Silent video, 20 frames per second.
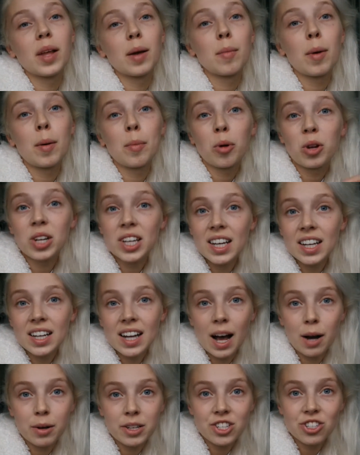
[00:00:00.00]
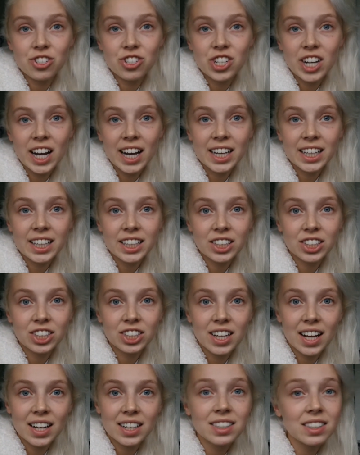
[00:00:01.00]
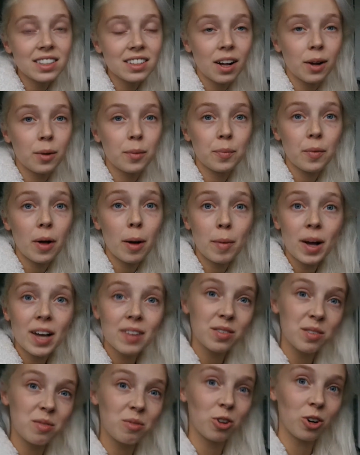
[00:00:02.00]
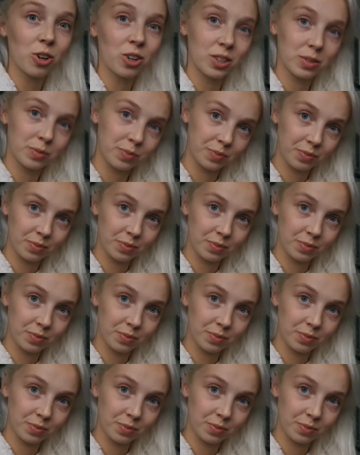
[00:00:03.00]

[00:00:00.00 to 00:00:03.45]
my body and how it's changed, and you know, I might even vlog